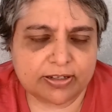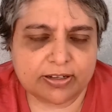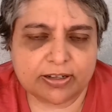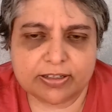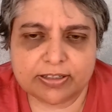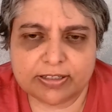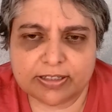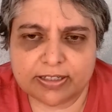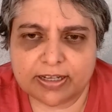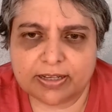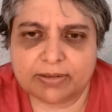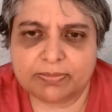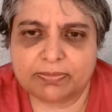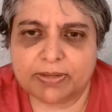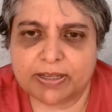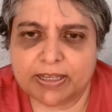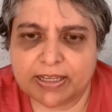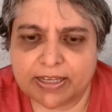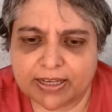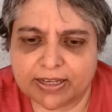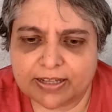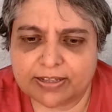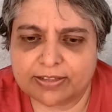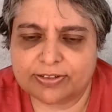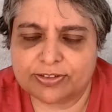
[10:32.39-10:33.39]
not to get my
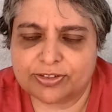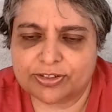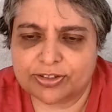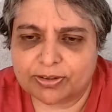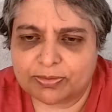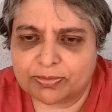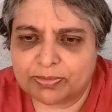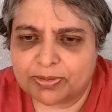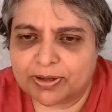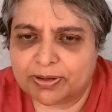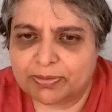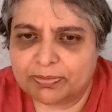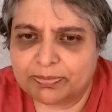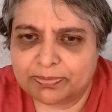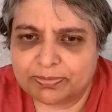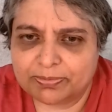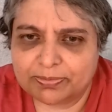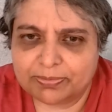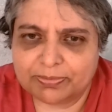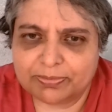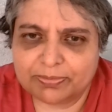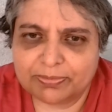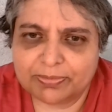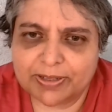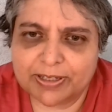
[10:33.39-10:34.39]
cat to jump up
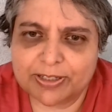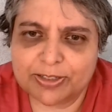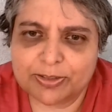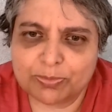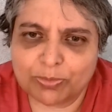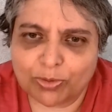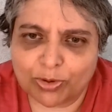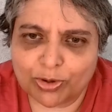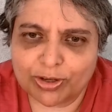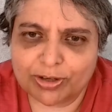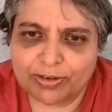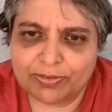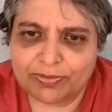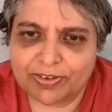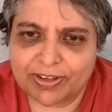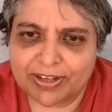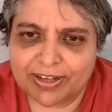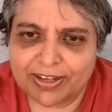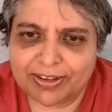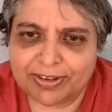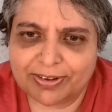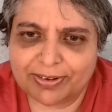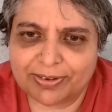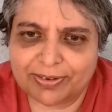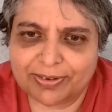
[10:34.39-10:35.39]
and spoil the
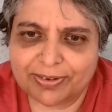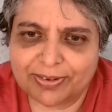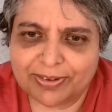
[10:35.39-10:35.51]
video.